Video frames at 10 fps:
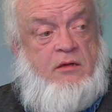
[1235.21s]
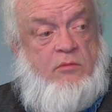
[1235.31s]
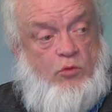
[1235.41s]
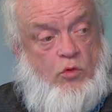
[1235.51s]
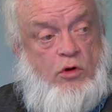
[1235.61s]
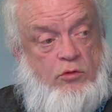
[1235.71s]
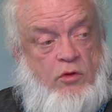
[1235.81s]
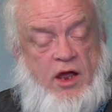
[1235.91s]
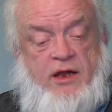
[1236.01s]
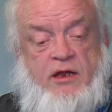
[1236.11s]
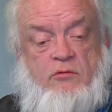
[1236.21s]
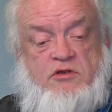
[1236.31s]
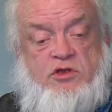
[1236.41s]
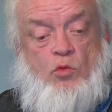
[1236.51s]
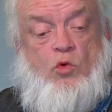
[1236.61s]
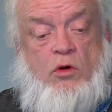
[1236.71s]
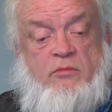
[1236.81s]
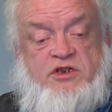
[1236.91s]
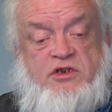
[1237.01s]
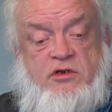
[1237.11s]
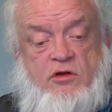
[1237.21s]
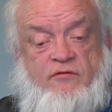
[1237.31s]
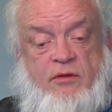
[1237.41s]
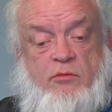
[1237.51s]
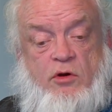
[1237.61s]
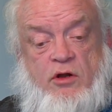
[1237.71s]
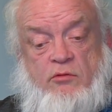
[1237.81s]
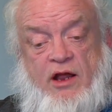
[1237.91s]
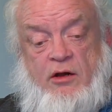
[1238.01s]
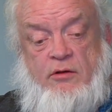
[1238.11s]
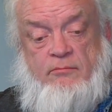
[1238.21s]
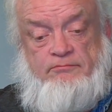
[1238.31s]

but worldwide it was the warmest November on record.